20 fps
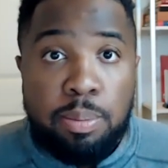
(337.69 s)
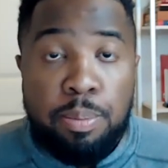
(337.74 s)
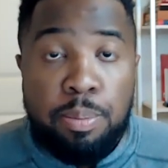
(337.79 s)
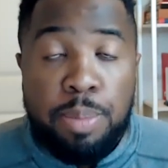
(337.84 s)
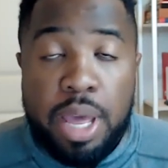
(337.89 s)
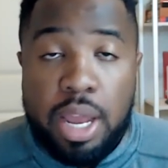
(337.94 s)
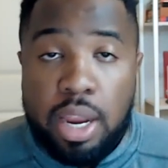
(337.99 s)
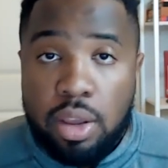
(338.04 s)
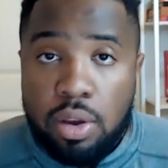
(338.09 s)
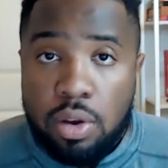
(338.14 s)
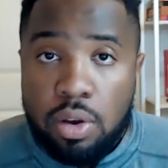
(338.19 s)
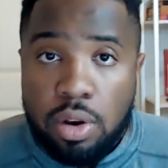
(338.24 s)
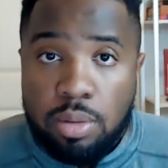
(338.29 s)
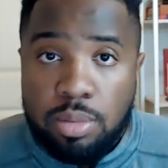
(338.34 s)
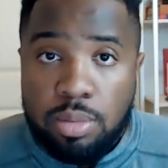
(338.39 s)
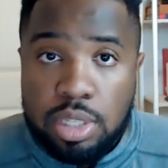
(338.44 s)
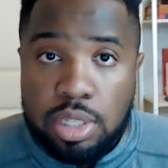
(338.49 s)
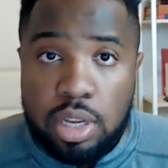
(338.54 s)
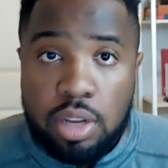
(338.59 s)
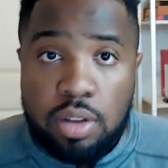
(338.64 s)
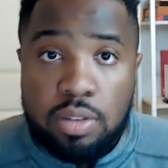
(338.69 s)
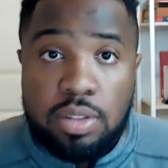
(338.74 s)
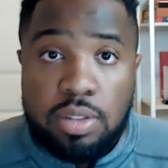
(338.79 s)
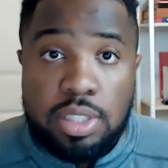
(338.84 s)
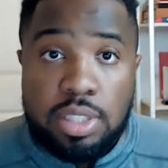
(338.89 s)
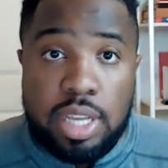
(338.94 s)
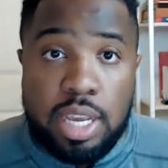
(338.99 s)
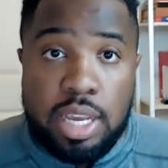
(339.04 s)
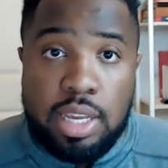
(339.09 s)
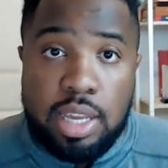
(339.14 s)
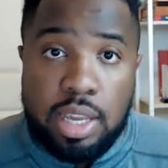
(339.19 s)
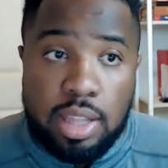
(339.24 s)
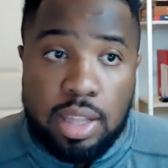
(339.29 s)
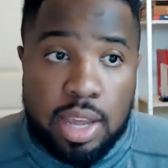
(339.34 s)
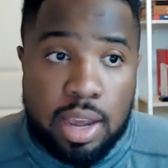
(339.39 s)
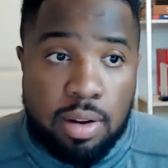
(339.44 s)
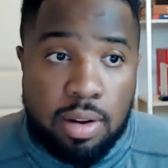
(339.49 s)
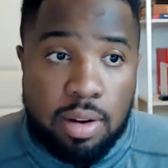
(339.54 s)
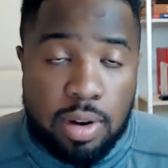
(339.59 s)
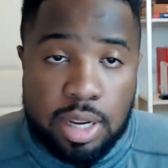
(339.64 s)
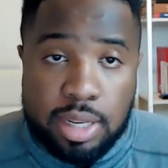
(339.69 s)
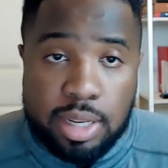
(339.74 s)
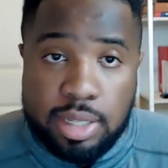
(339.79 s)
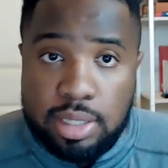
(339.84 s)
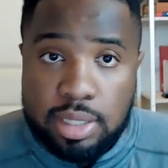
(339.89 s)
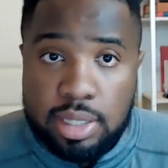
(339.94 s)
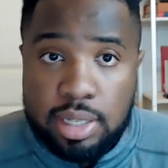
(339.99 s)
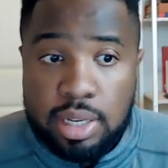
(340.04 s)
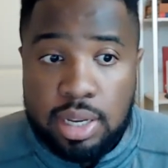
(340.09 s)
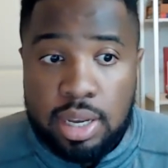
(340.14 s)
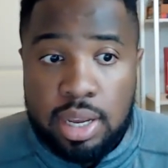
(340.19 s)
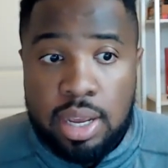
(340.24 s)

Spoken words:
betting on himself, taking that risk.